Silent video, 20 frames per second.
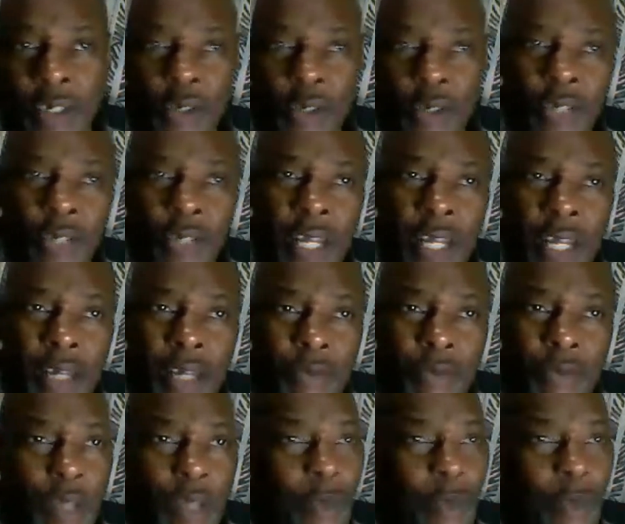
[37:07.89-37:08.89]
Like I told you,
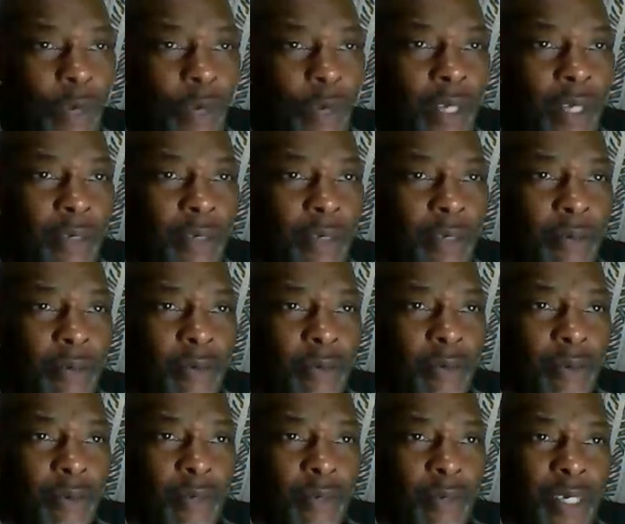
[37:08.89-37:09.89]
they number
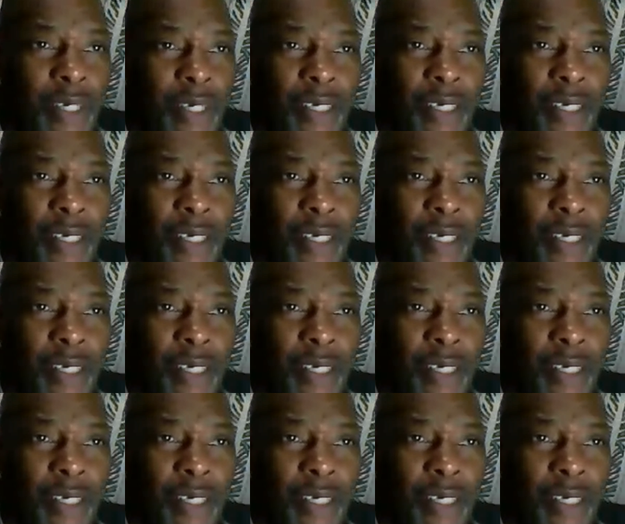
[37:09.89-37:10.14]
one.